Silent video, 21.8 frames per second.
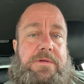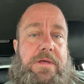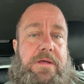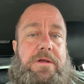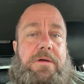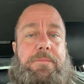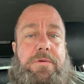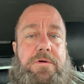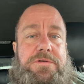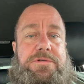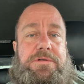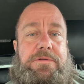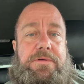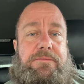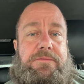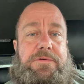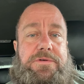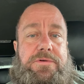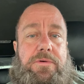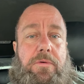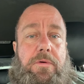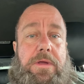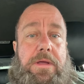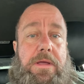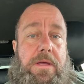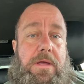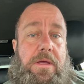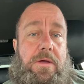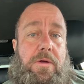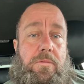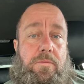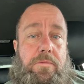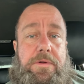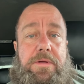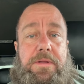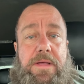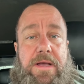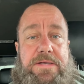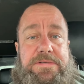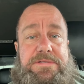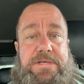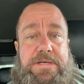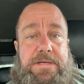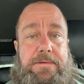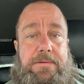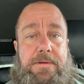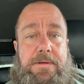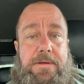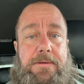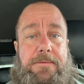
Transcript: taking a personal inventory, realizing